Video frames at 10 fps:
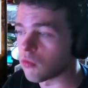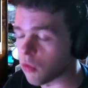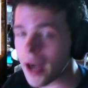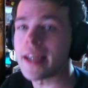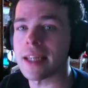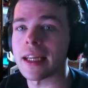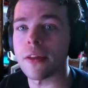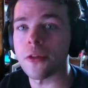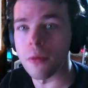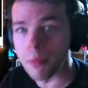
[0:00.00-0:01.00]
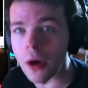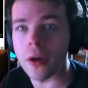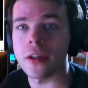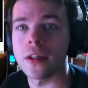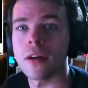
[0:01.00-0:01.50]
writing the
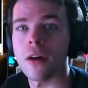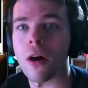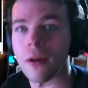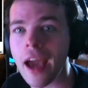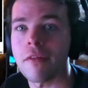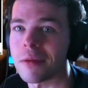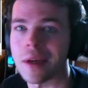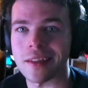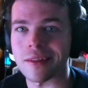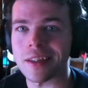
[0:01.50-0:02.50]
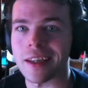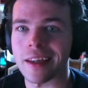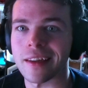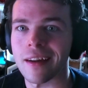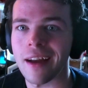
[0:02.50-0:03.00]
book on heavy metal
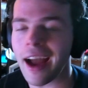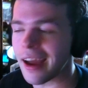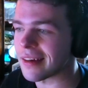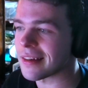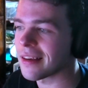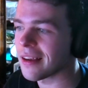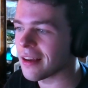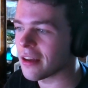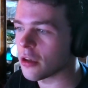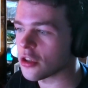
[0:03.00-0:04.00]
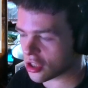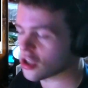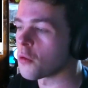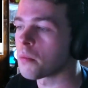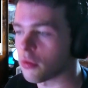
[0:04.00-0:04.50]
singing and
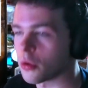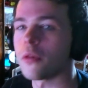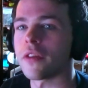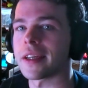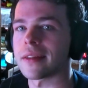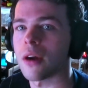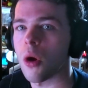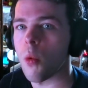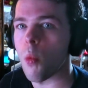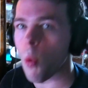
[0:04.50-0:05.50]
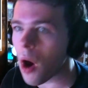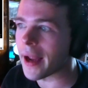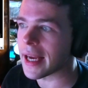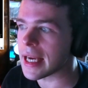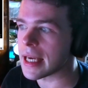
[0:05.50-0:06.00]
still proving
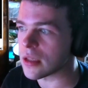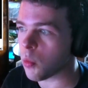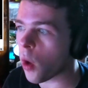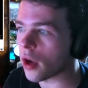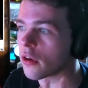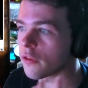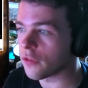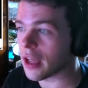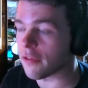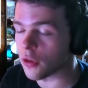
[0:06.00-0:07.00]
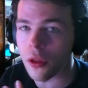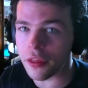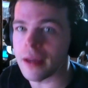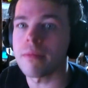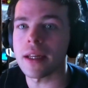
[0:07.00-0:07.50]
why he is one of, if not
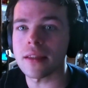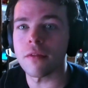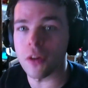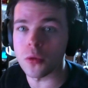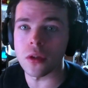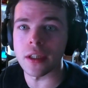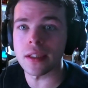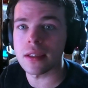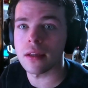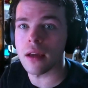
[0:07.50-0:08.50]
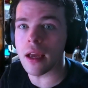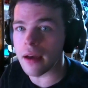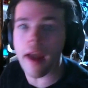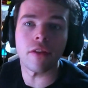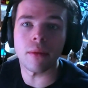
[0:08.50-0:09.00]
the best vocalist in
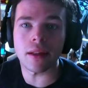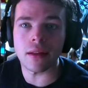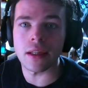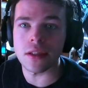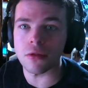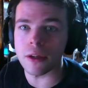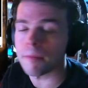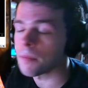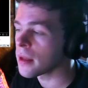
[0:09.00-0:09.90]
heavy metal history.